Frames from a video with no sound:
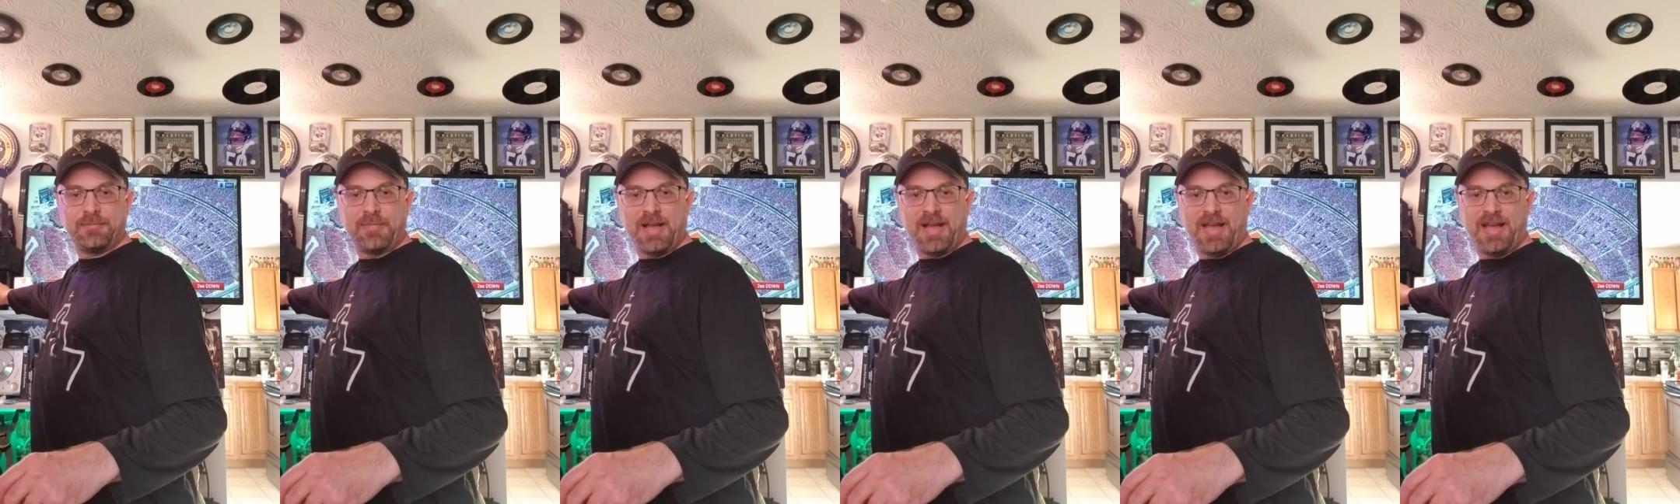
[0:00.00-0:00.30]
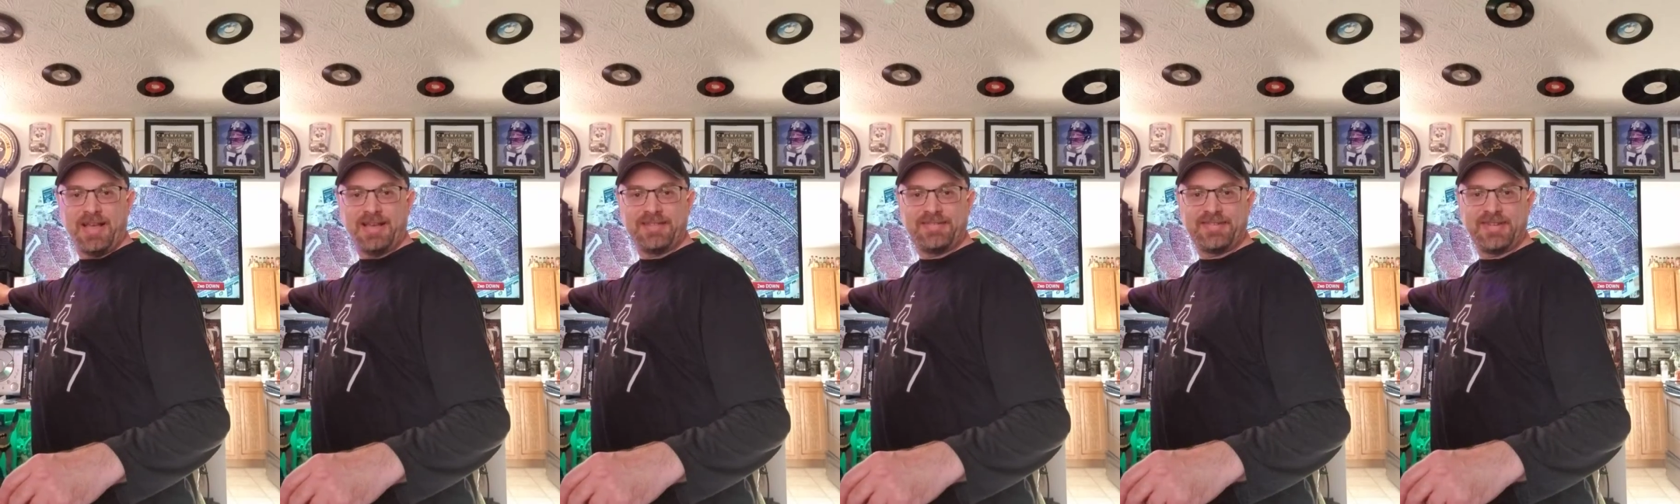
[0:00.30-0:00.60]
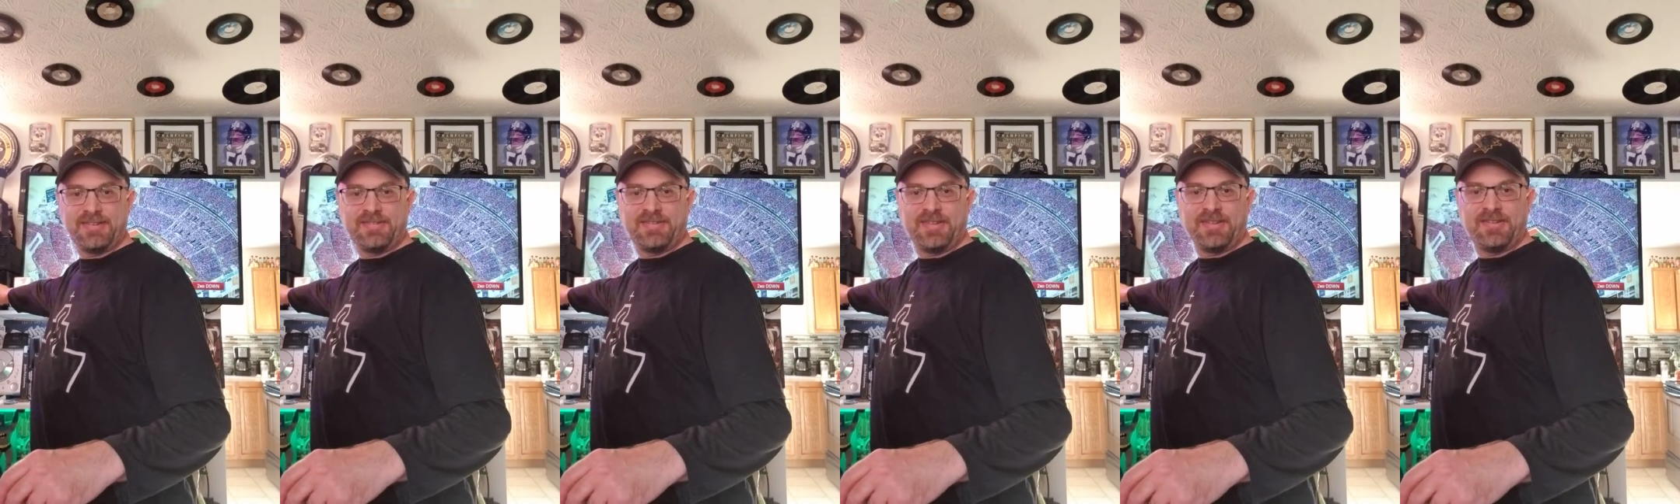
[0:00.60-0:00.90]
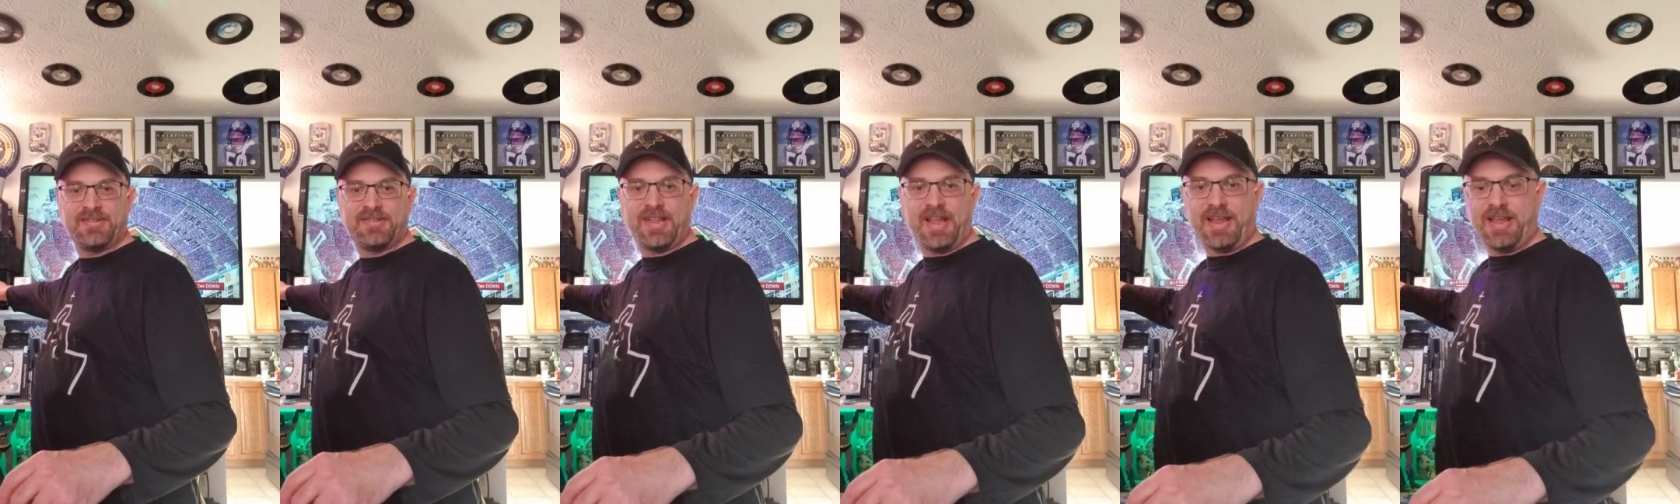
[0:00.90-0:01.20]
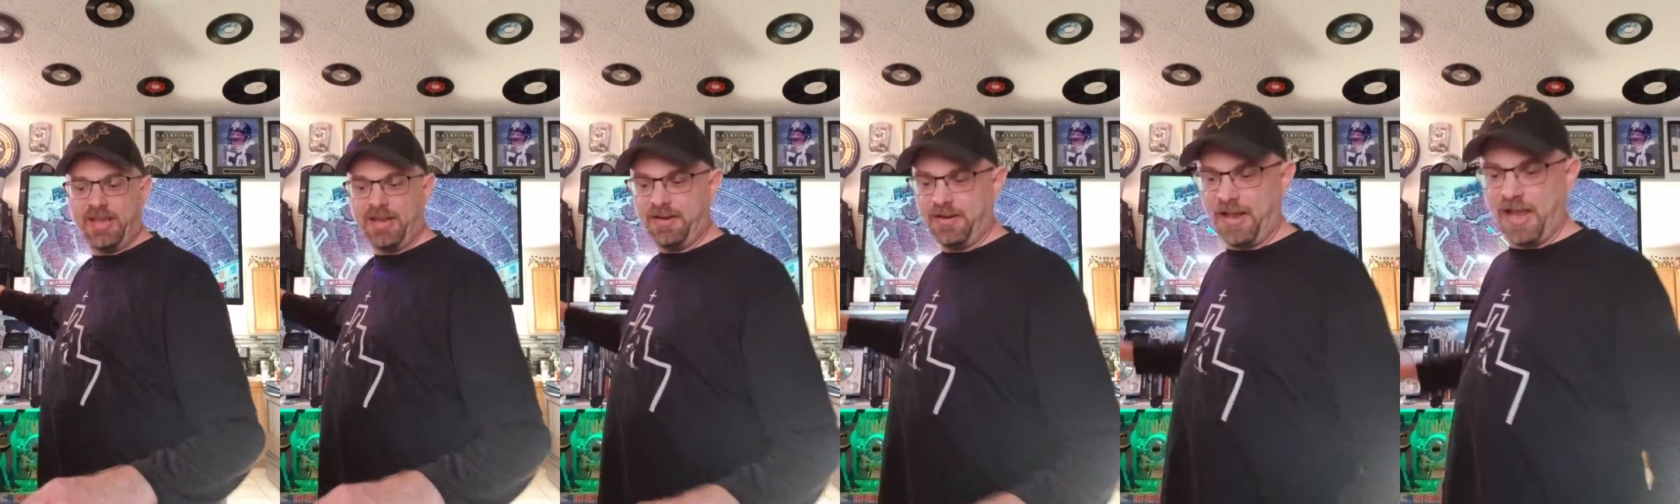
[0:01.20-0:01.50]
my
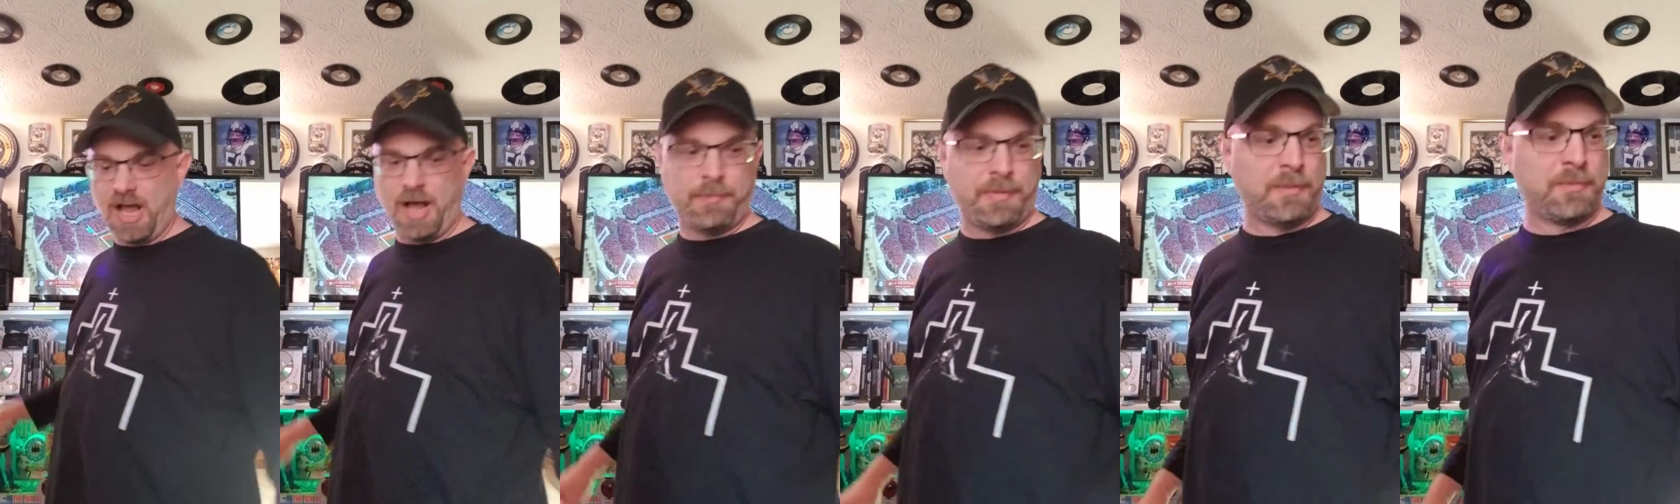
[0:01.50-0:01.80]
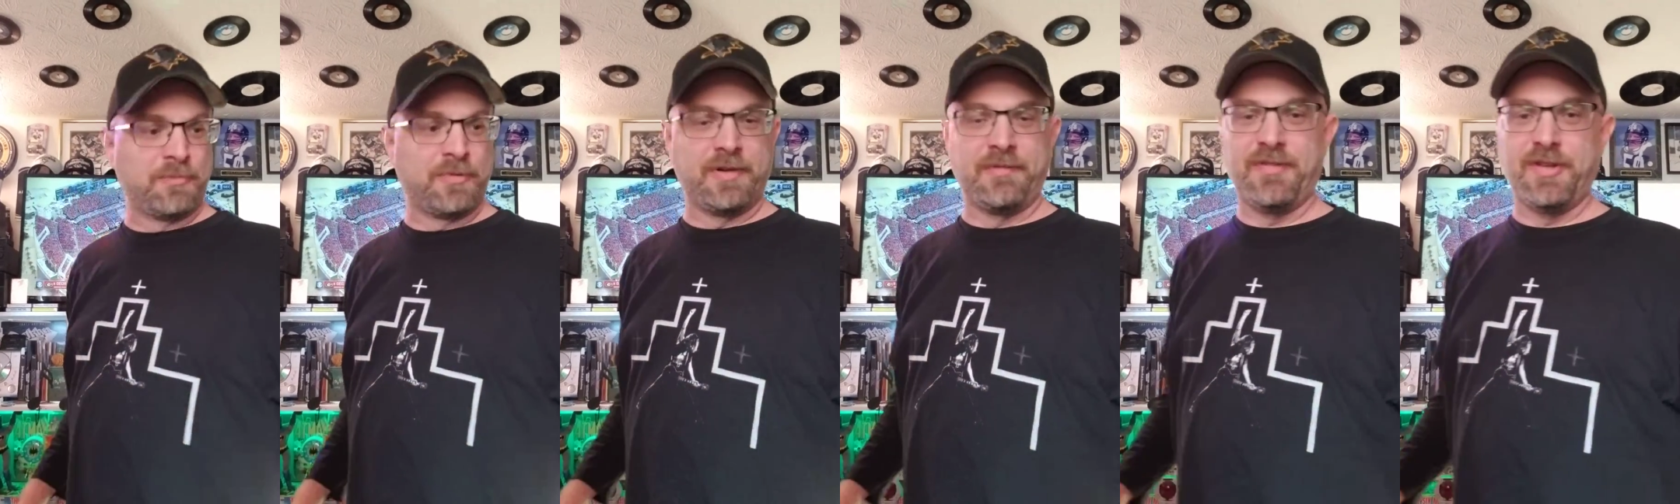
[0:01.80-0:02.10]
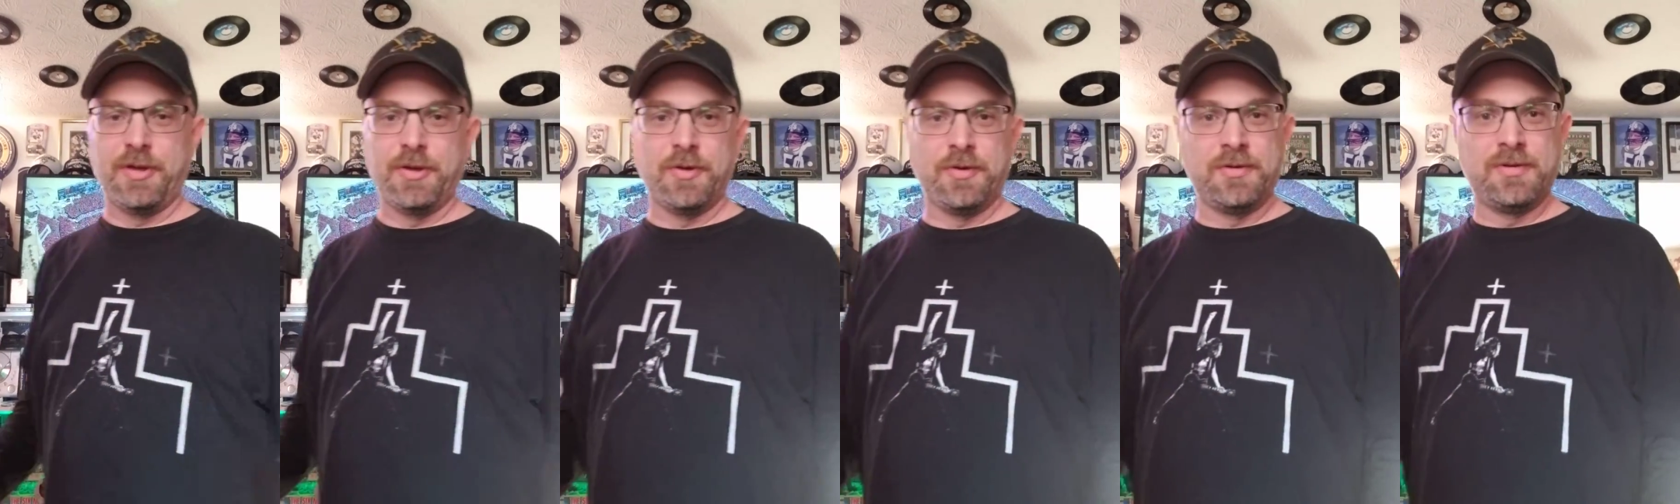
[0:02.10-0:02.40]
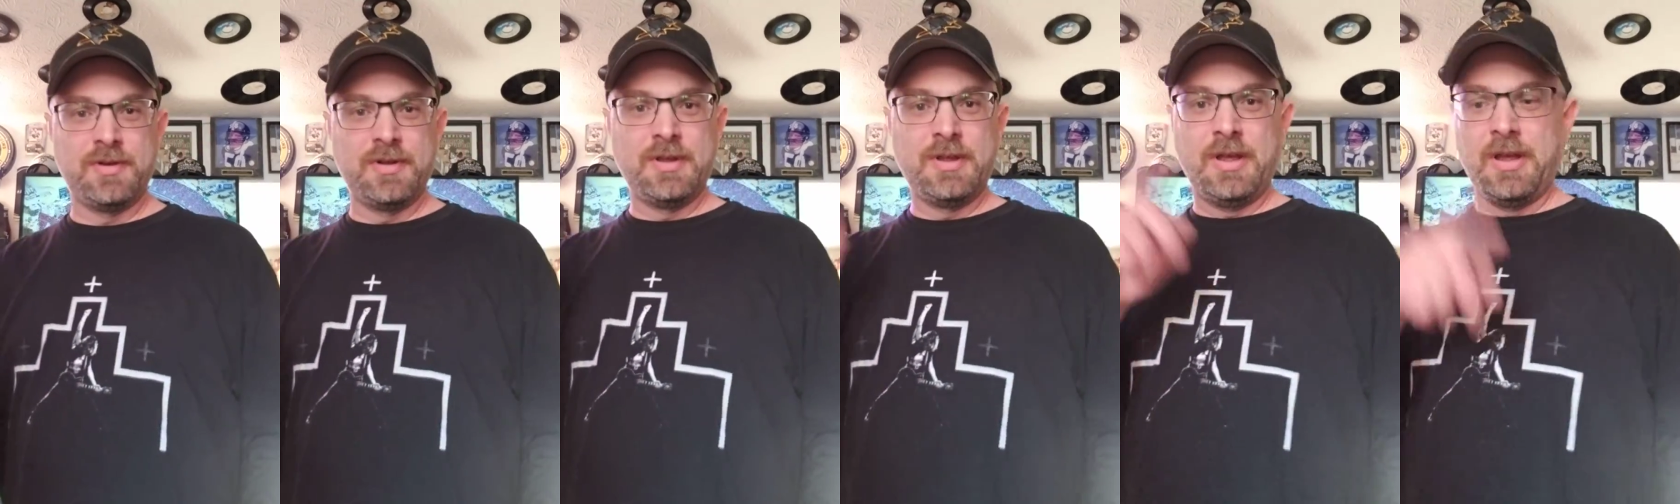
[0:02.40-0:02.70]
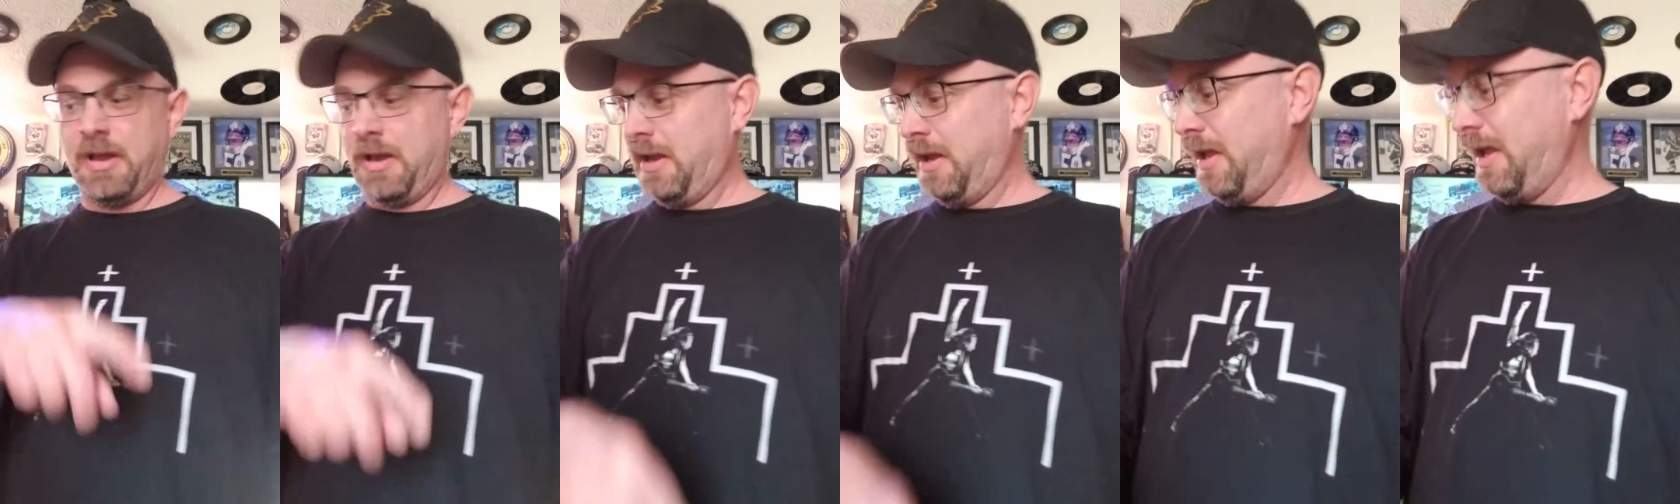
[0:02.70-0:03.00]
62nd album review.
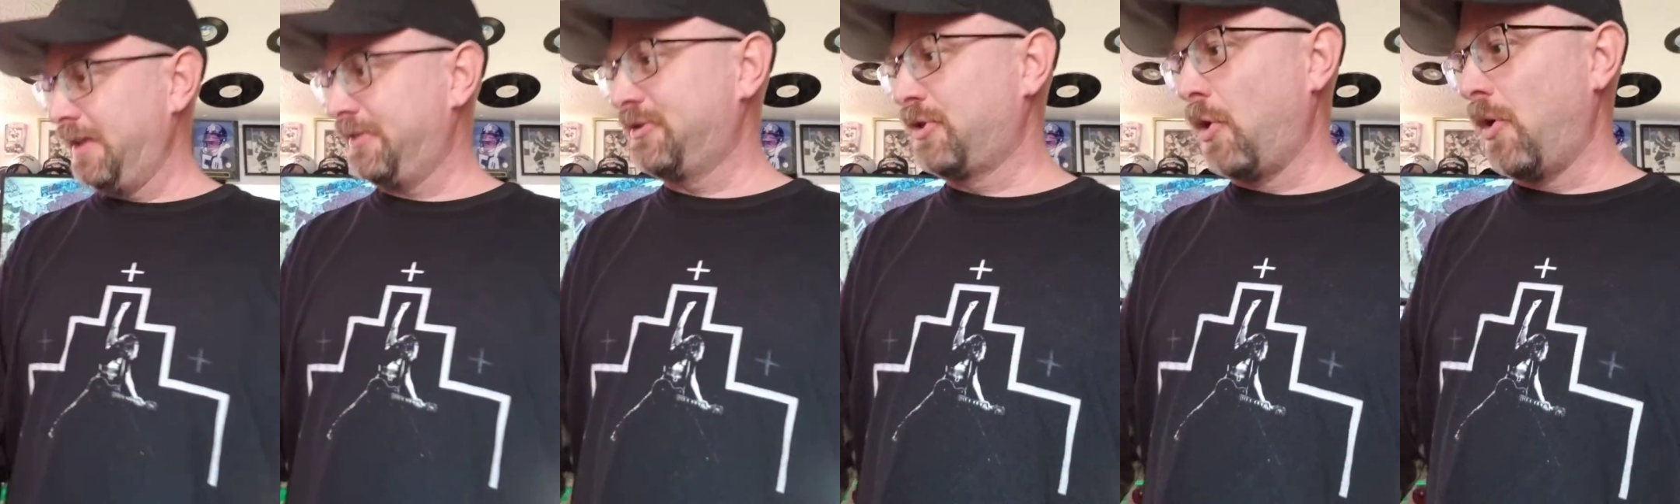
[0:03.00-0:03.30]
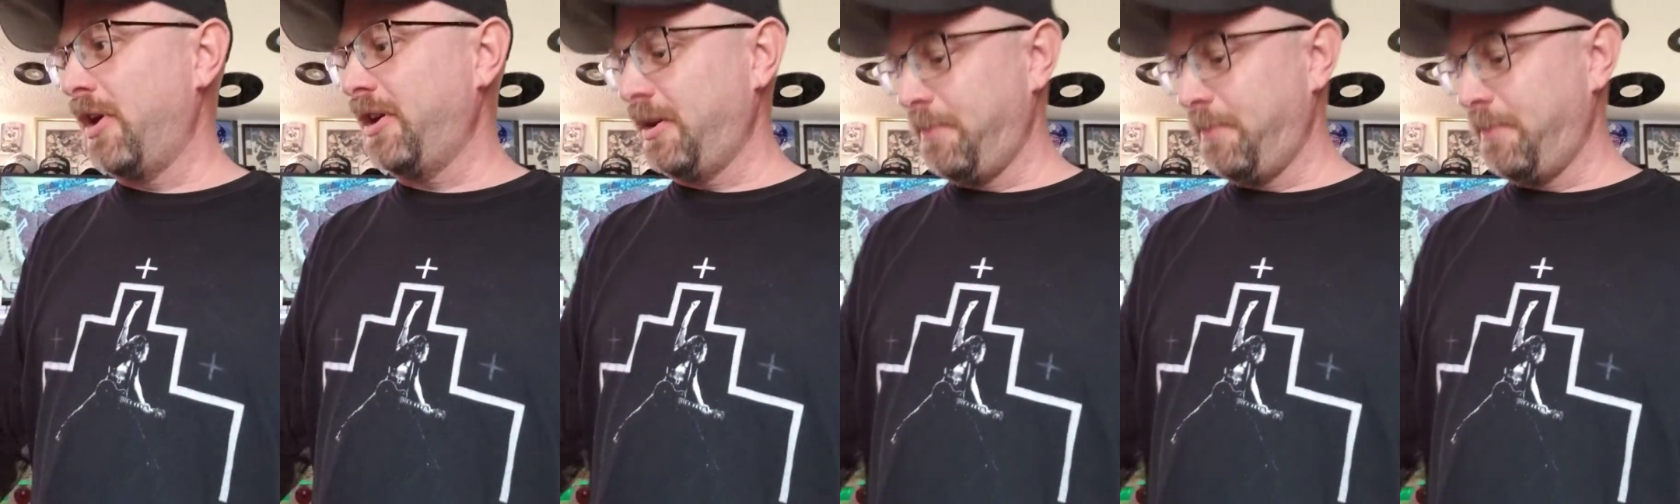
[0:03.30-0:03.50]
It's going